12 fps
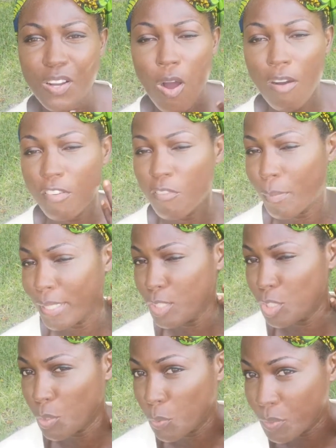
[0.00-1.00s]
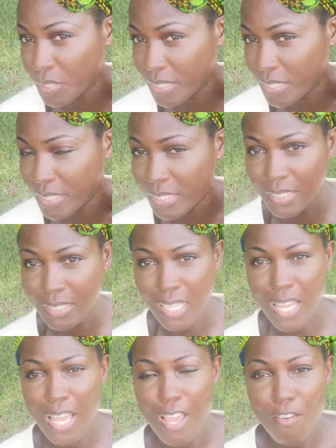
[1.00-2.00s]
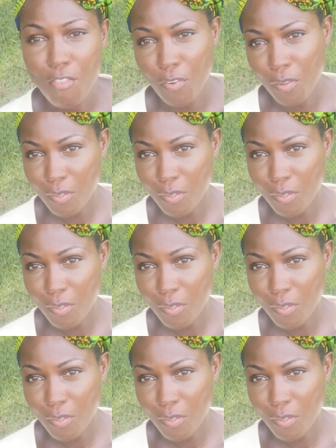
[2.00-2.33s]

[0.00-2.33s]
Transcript: off of my shoulders for a